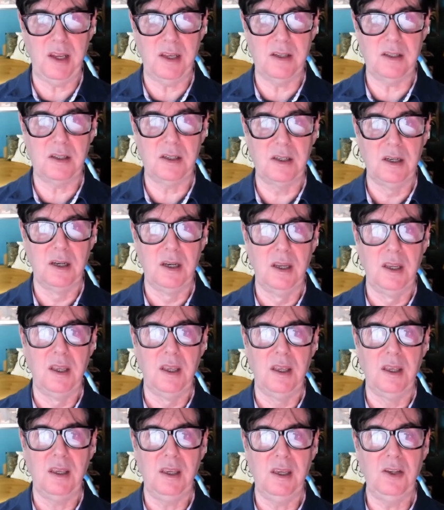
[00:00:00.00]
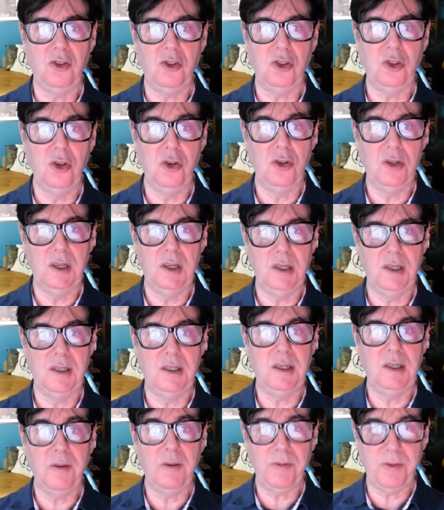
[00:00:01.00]
Ns, each using
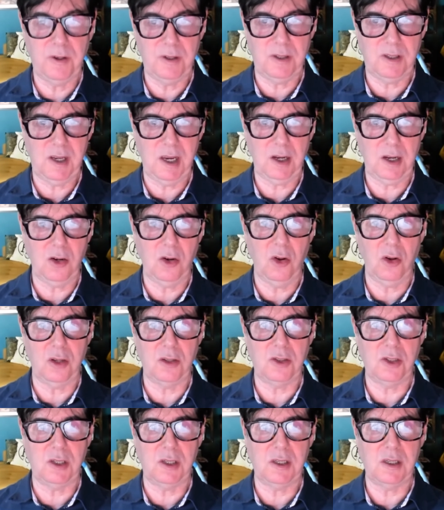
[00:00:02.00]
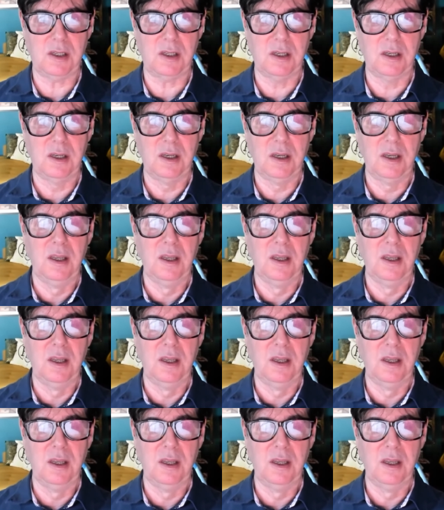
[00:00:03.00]
different technologies.